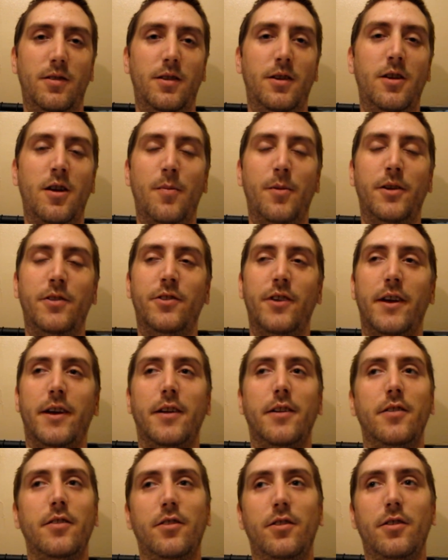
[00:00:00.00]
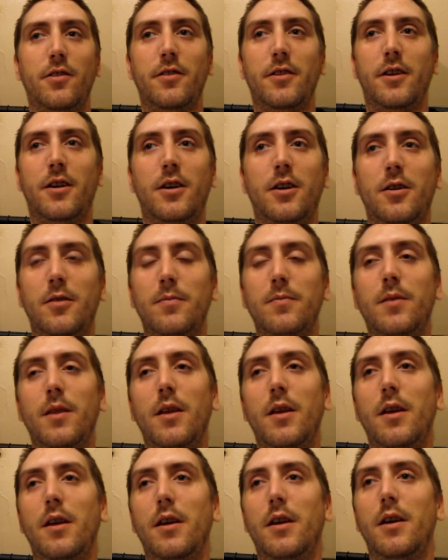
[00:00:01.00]
coming second
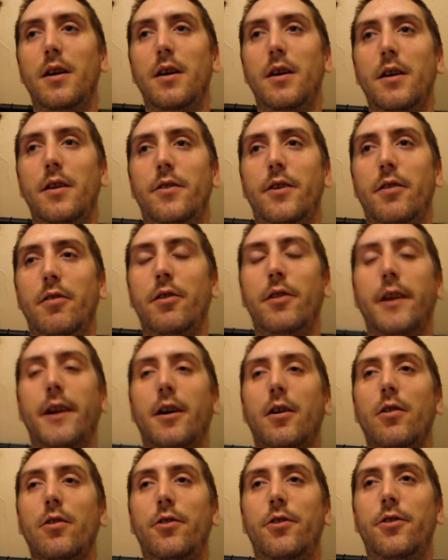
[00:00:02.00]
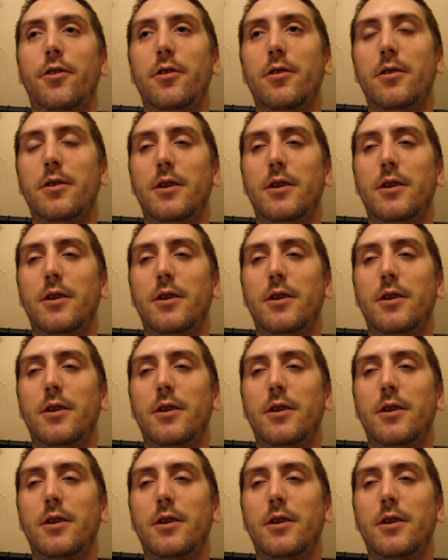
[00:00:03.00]
to everything else.